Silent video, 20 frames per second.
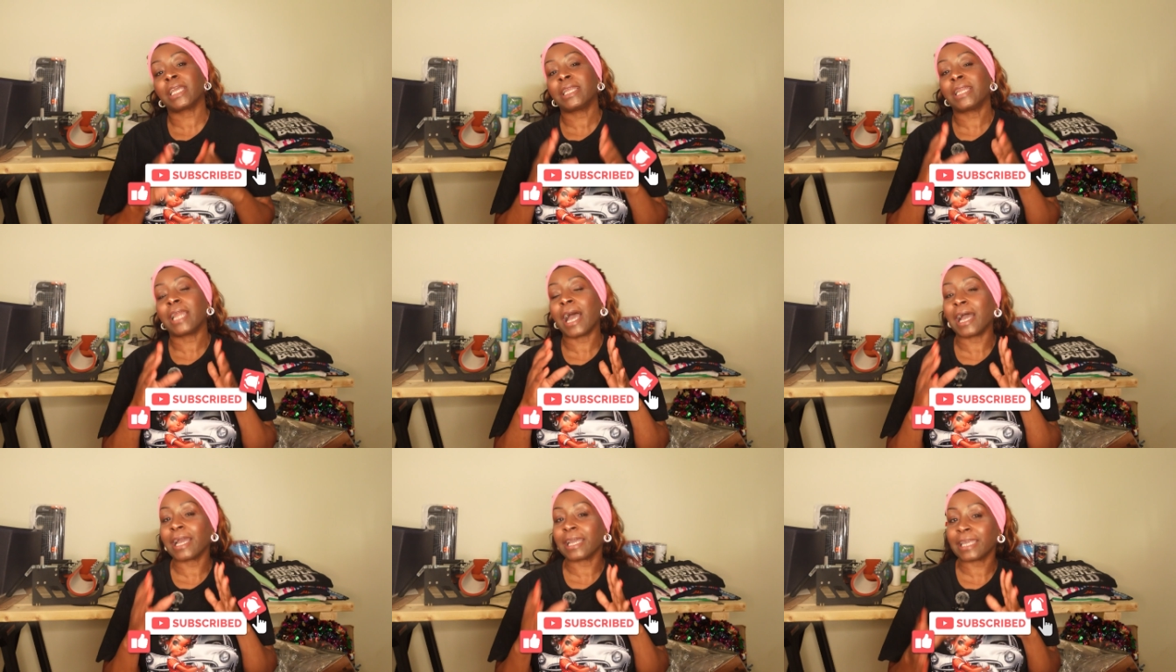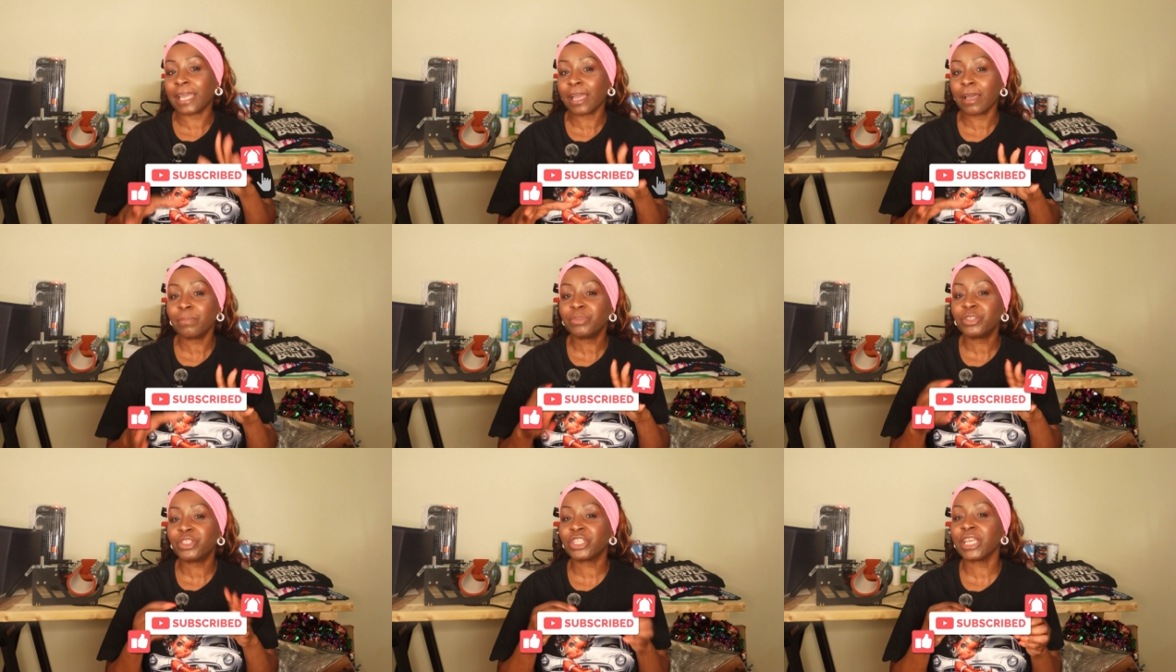And I
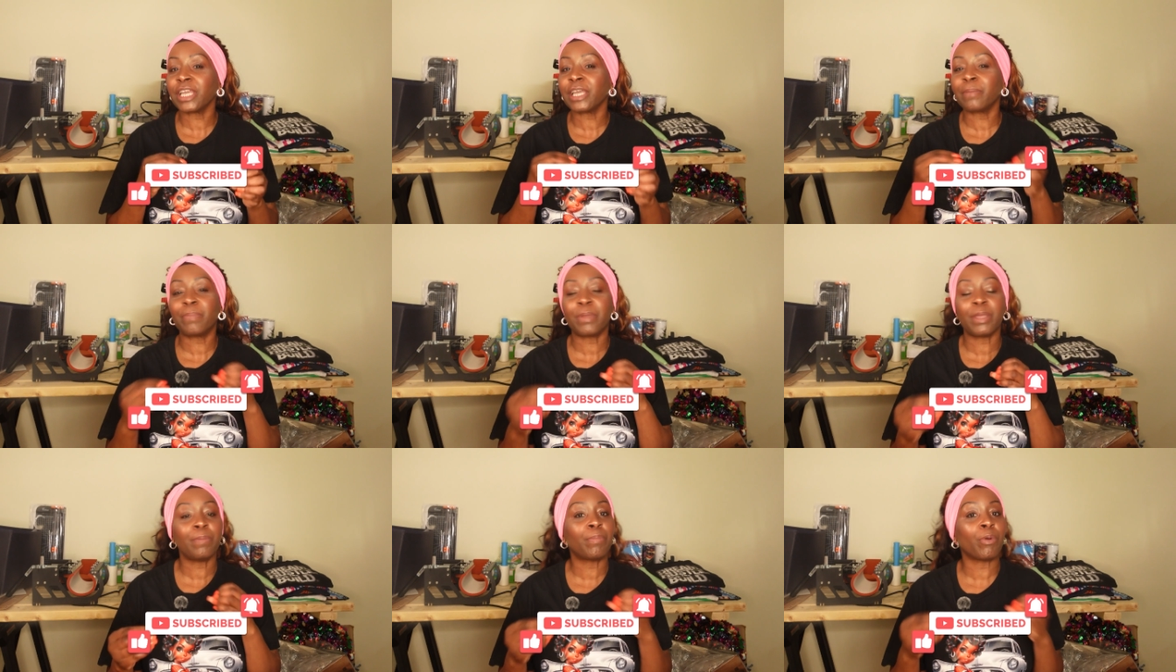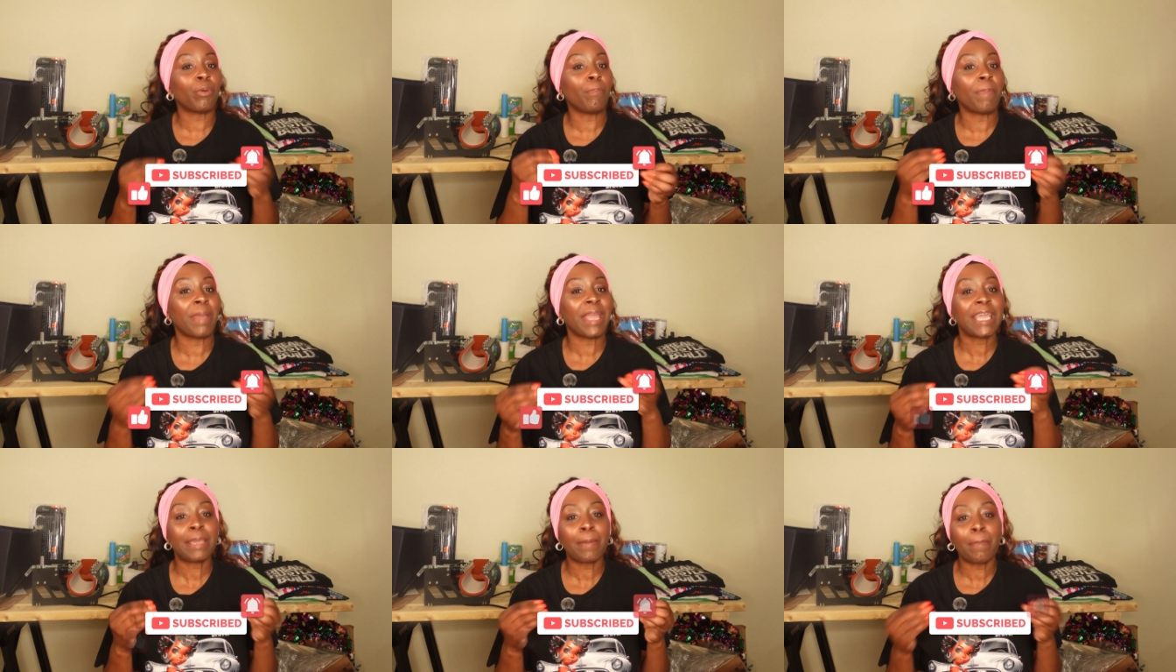kept seeing people
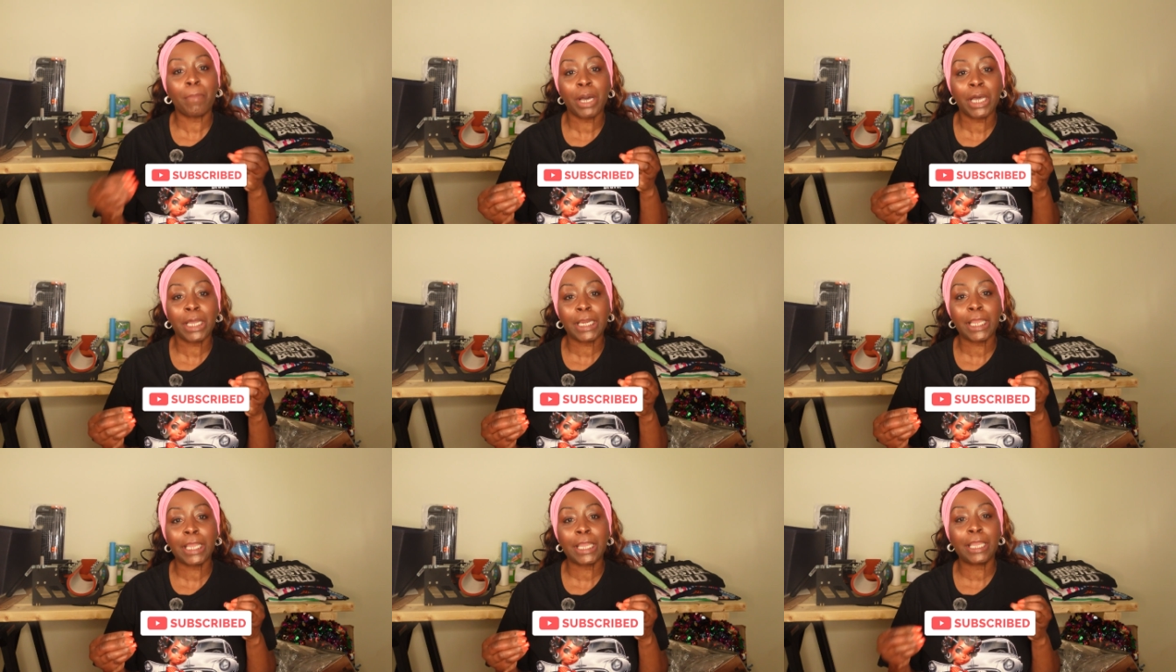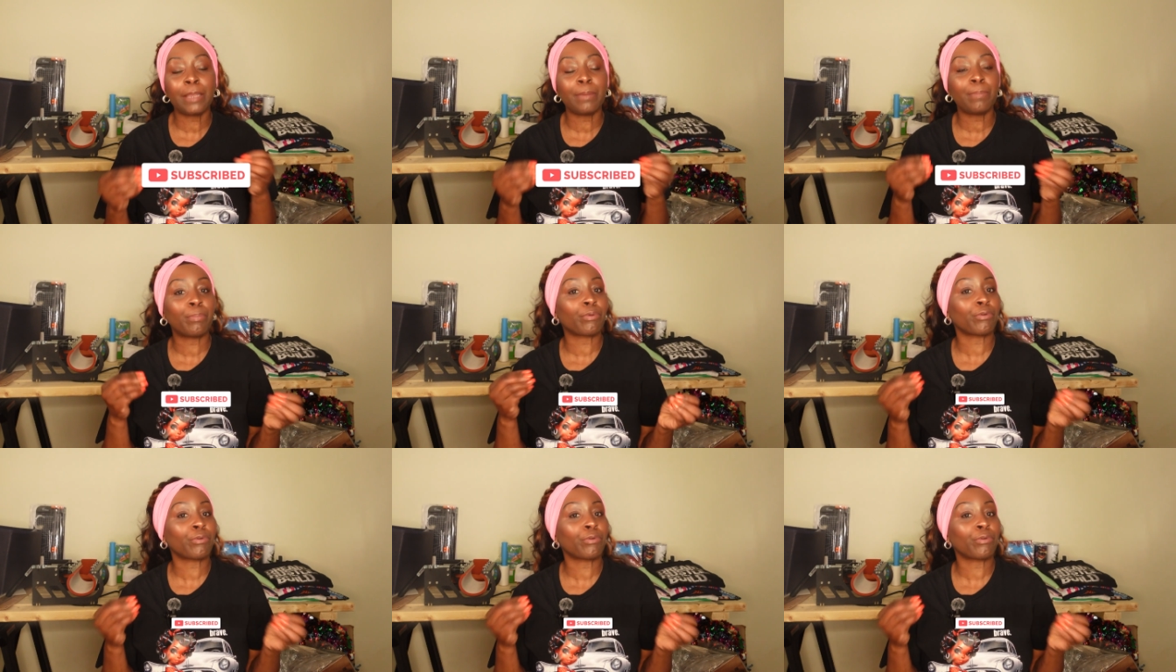making money,